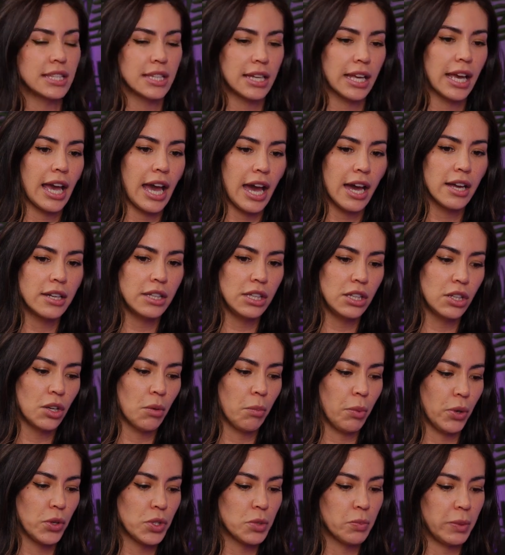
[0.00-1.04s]
that I had,
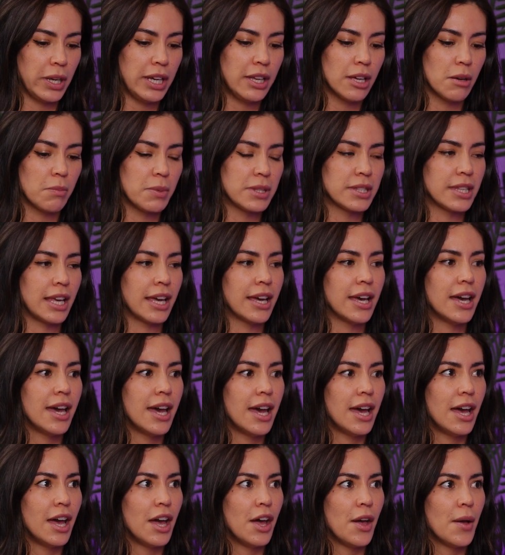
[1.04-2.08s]
post breakup is like
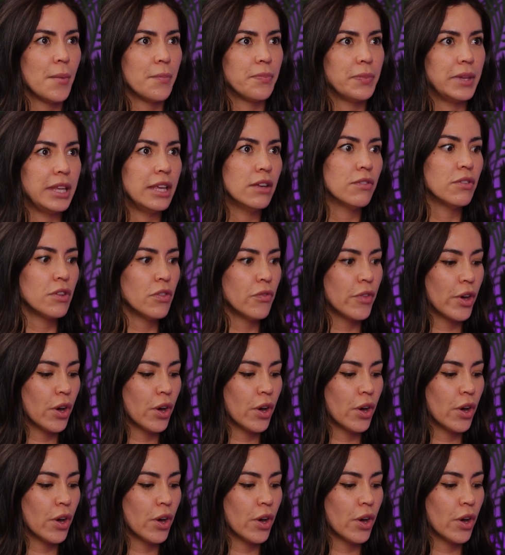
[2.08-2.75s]
even